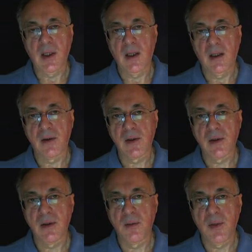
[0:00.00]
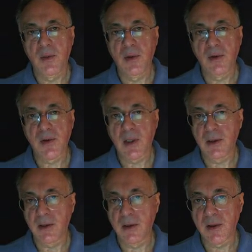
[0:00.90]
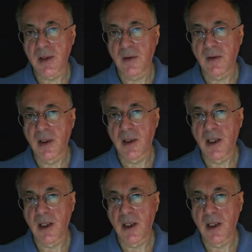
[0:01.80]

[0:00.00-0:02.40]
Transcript: And so people who study this have